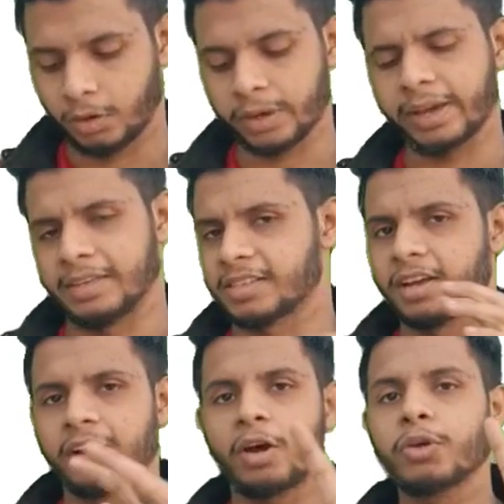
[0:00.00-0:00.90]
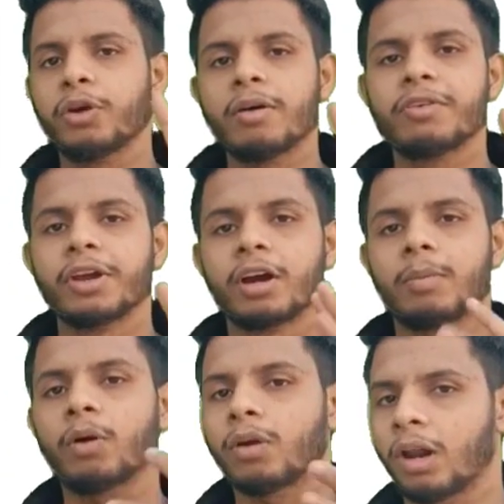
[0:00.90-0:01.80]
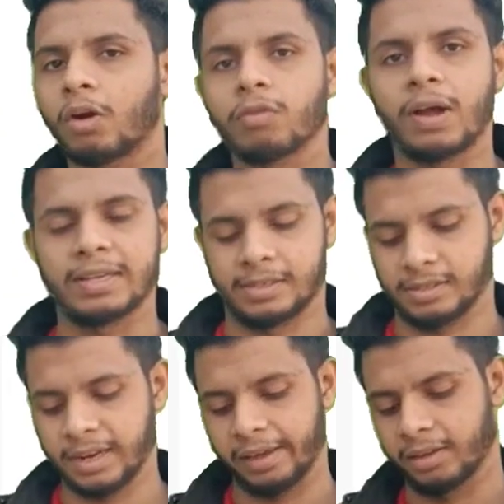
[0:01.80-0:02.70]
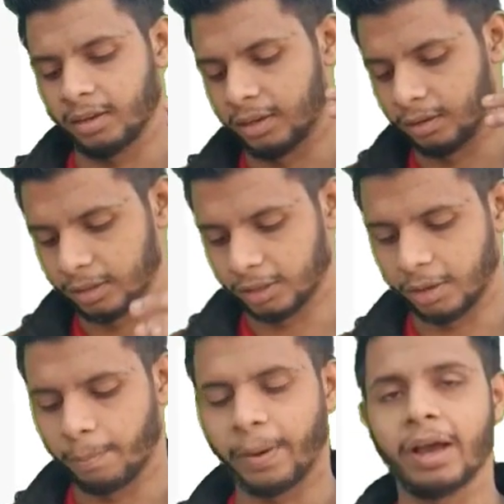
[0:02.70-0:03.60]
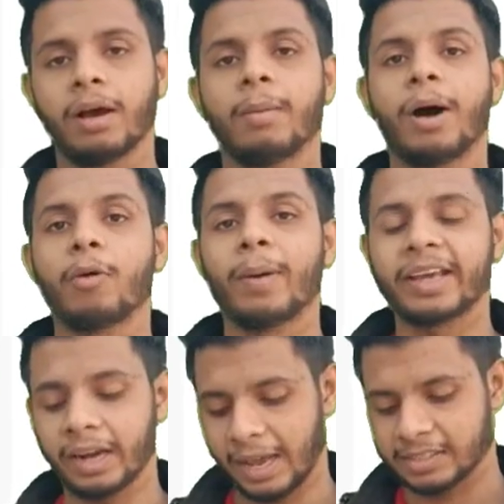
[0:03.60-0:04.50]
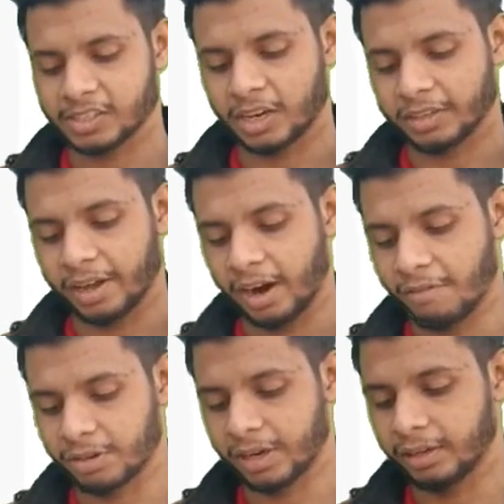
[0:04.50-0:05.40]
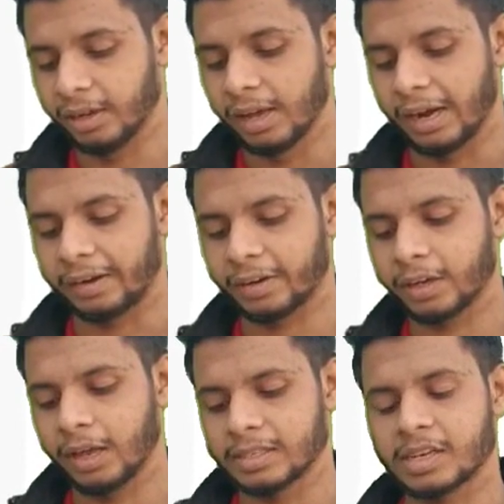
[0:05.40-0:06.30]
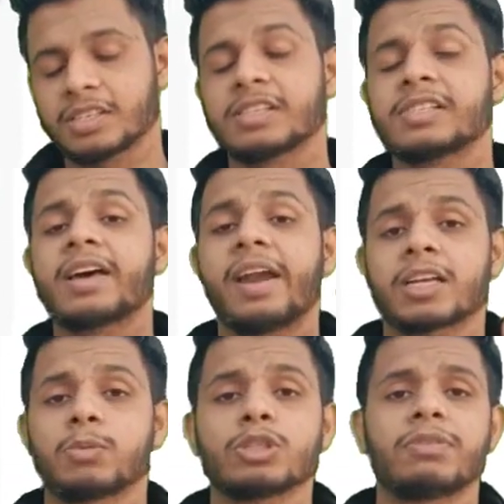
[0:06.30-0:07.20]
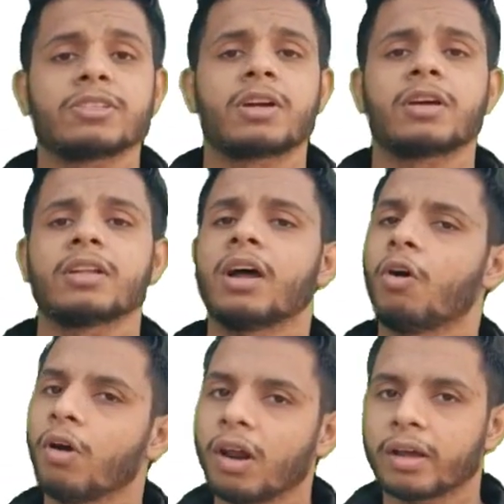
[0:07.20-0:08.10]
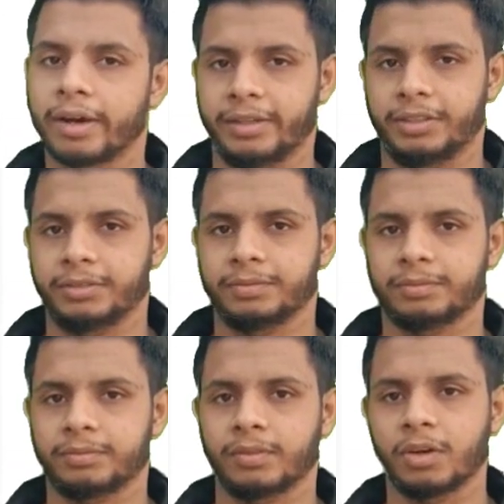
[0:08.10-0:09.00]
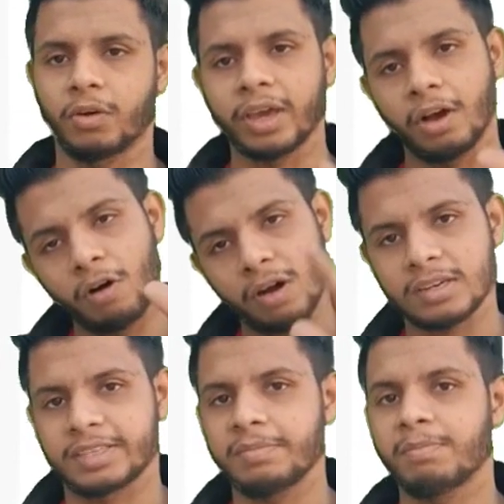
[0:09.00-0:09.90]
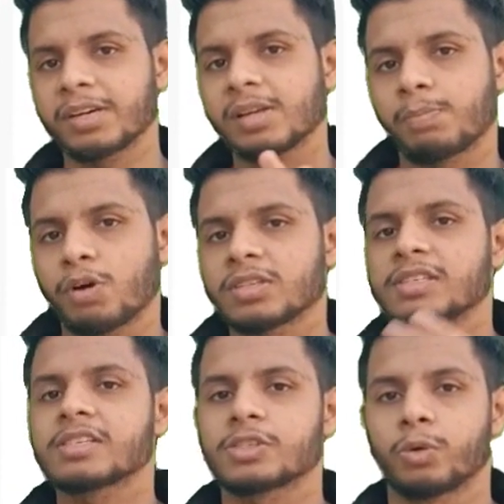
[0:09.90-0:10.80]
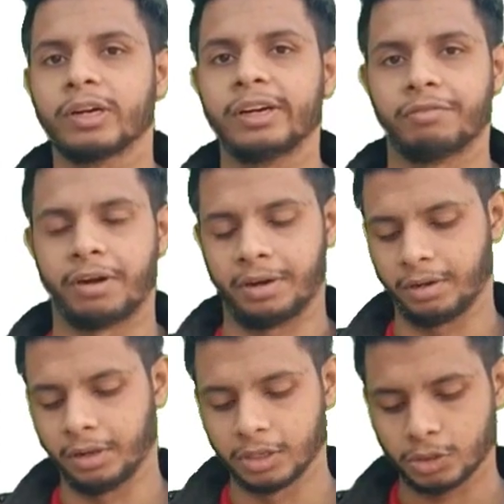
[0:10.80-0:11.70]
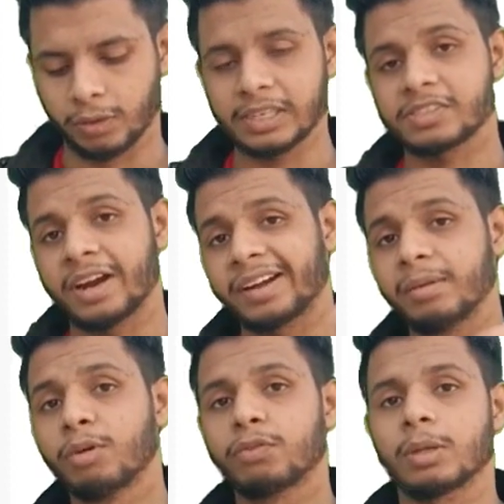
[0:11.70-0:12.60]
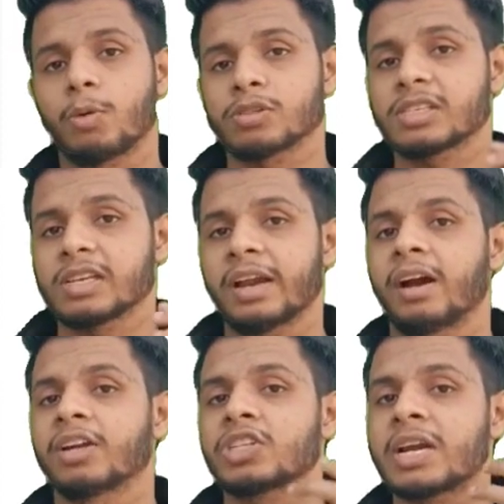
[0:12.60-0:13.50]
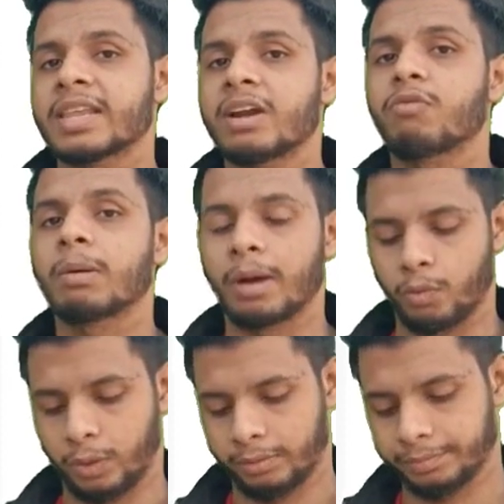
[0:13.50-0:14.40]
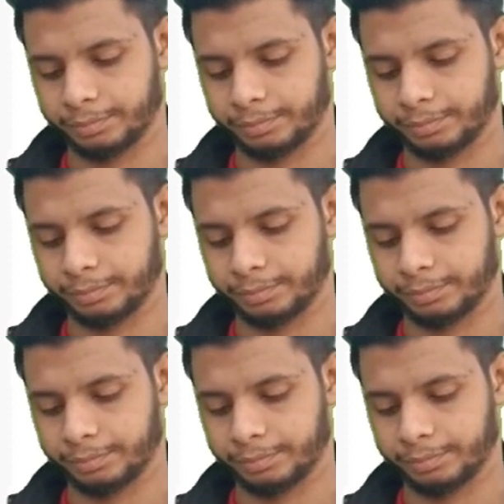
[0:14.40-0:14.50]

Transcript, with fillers: Okay guys, now you have heard about a lot of hazards like uh, bi uh, biomedical hazards are there, after that electrical hazards is there, explosive hazard are there, all are correct. Okay, all are same but the process is totally different. So let's directly move to the process and understand that one by one.